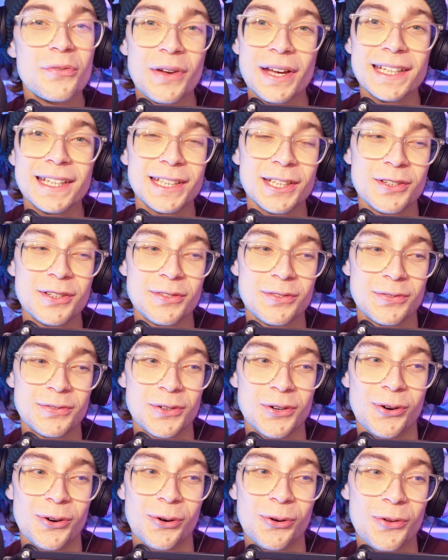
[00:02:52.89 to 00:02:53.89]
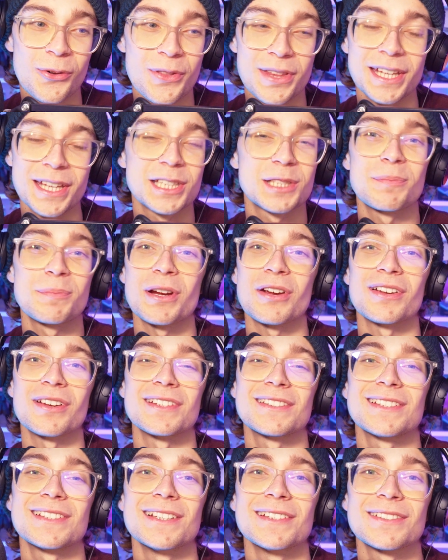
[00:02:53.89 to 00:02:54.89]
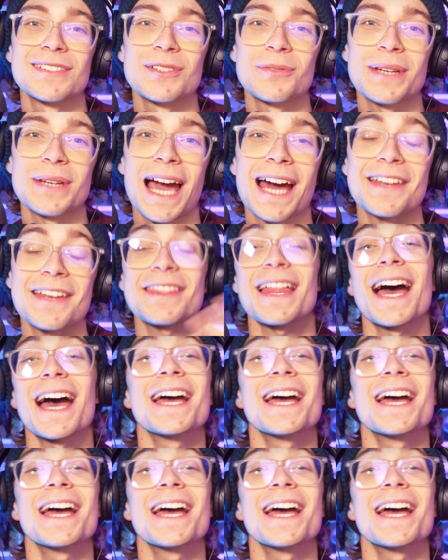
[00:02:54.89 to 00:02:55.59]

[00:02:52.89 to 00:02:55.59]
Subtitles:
Thank you for all the experiences that we had.